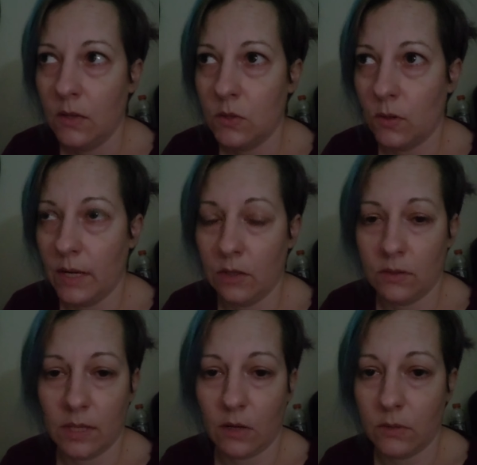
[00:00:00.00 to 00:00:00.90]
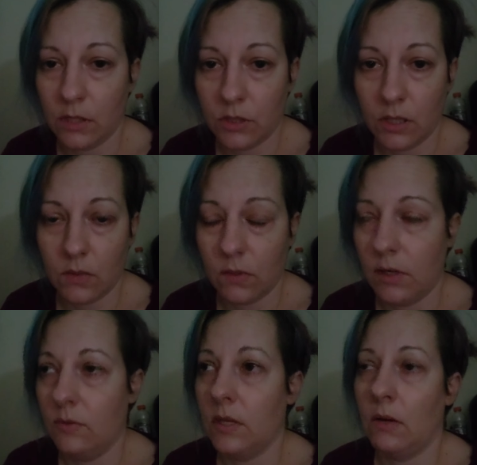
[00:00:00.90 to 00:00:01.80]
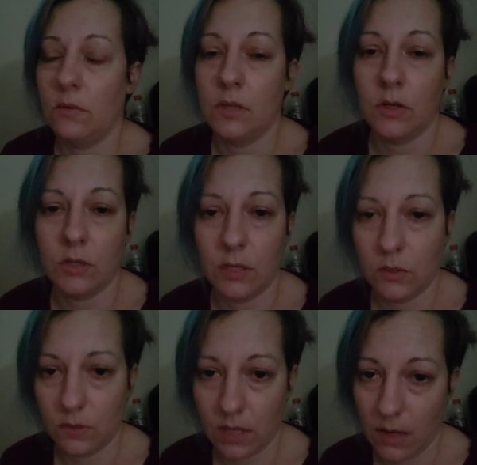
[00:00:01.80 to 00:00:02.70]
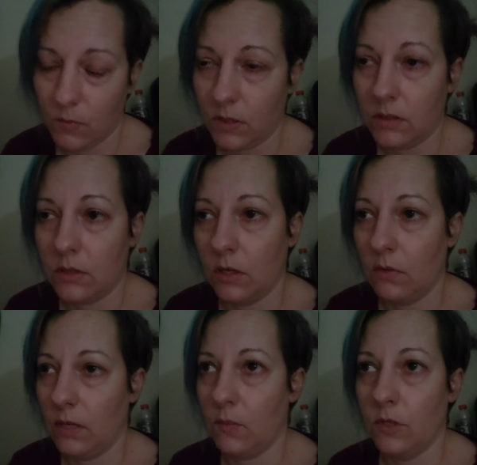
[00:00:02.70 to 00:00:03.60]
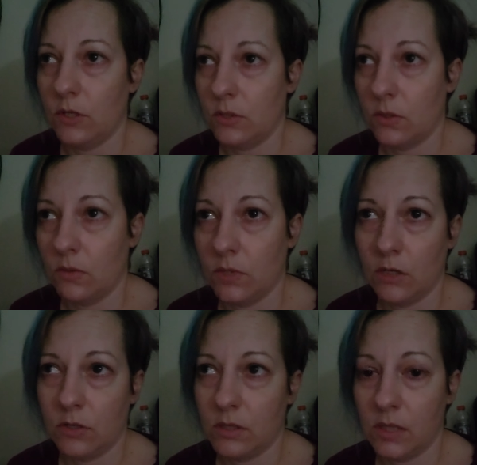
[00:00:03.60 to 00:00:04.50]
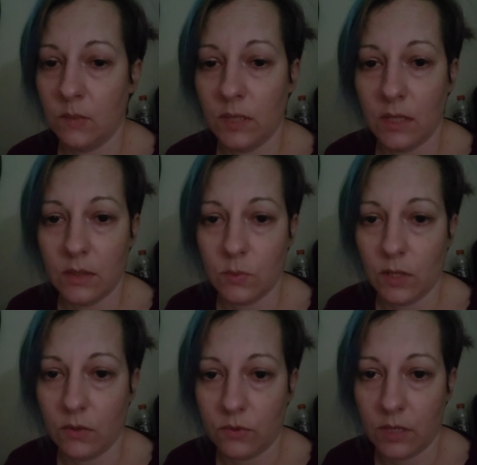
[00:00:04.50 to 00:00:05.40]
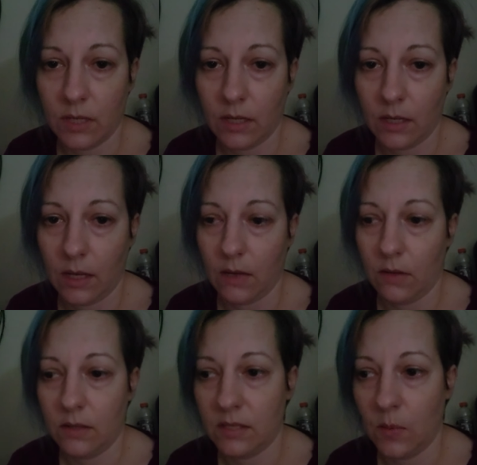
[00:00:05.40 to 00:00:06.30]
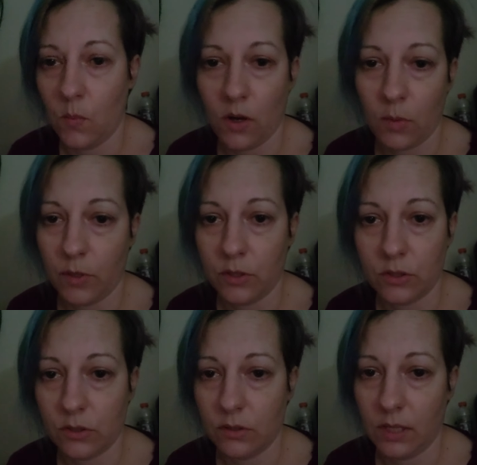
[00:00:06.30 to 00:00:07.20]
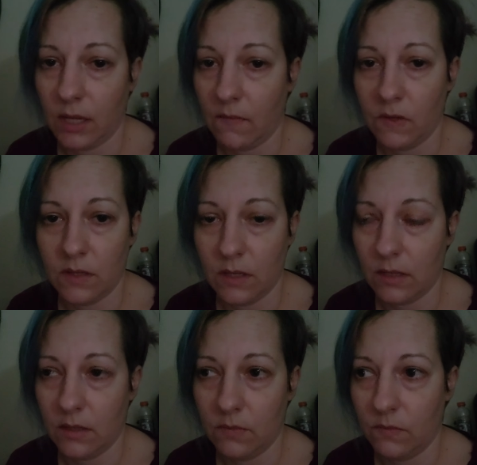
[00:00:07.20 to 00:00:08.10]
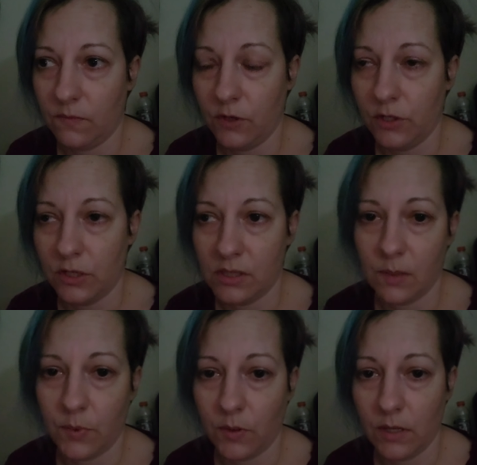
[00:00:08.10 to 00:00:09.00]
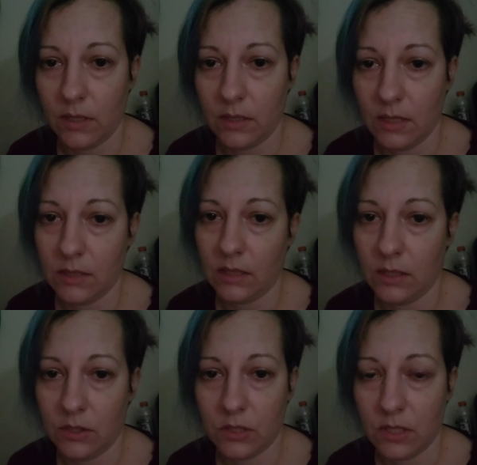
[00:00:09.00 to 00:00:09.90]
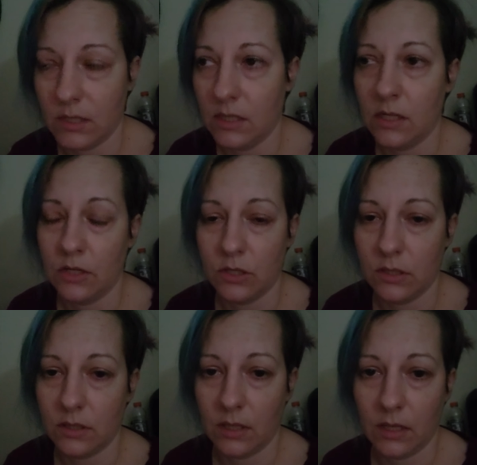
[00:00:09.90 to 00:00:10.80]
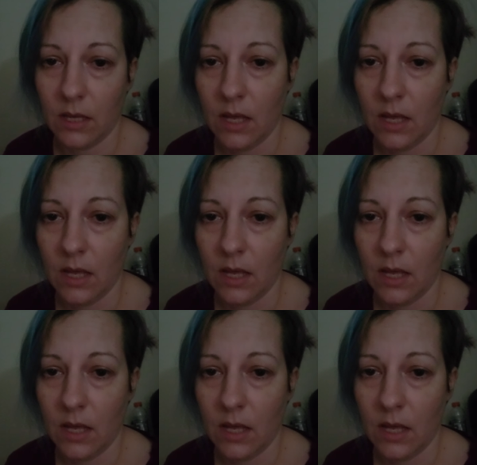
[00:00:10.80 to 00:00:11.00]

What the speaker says: door handles, I don't touch any door handles, I don't touch any door cabinets, you know, like, we just don't touch the same things, we don't drink out of the same water pitcher, like, everything in the fridge is separated, things I touch, things he touches, like,